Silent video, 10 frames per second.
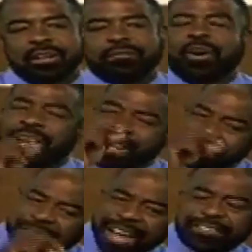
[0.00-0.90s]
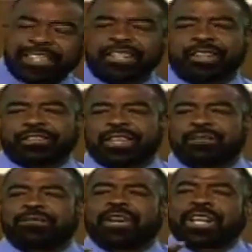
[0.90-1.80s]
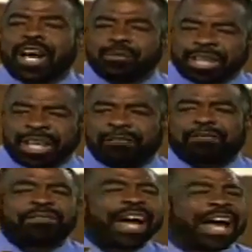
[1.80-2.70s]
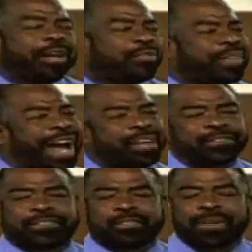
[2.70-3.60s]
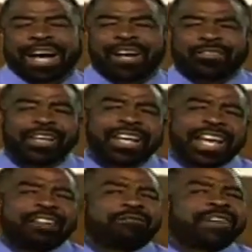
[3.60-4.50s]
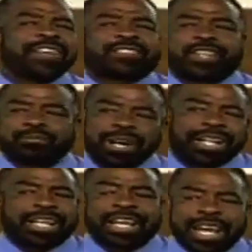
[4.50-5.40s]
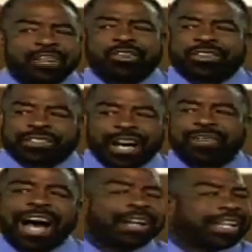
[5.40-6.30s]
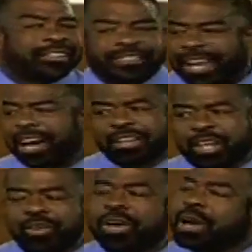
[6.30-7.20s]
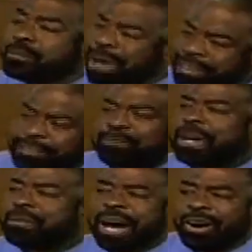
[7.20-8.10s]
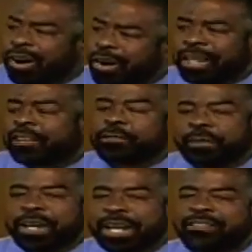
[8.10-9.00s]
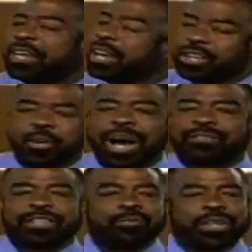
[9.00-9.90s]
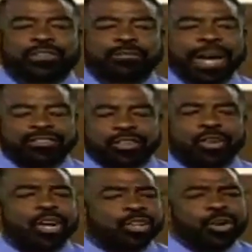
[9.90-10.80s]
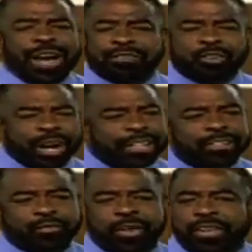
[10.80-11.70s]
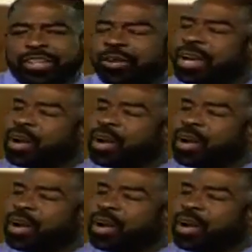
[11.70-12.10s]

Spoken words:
for investing in yourself, for coming here, flying thousands of miles, investing money in yourself. I can tell you, based upon my own experience, you have something special. You have greatness within you.